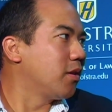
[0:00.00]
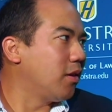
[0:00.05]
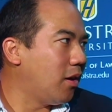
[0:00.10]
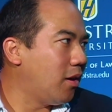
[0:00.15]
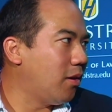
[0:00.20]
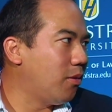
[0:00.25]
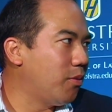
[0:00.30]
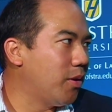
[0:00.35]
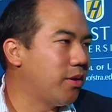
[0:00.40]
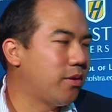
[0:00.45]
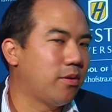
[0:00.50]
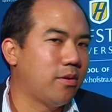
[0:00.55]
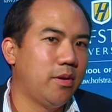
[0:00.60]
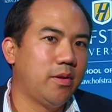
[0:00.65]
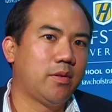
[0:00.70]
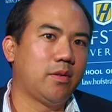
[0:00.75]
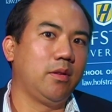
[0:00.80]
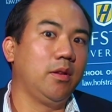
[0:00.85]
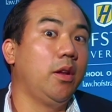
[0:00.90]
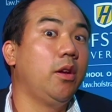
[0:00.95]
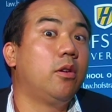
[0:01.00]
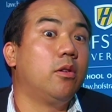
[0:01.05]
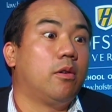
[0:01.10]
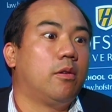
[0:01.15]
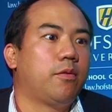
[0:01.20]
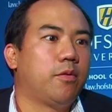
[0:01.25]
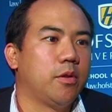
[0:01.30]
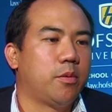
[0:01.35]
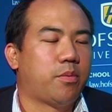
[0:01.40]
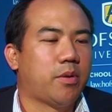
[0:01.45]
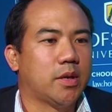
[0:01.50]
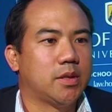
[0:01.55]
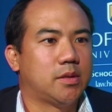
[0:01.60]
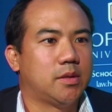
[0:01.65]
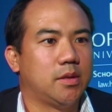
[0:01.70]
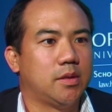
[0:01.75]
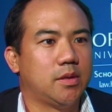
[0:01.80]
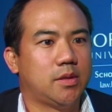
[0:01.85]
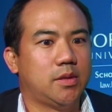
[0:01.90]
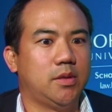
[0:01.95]
law, whether it's legal for the
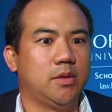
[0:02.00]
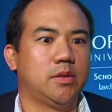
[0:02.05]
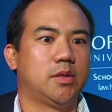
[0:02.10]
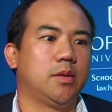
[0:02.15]
president to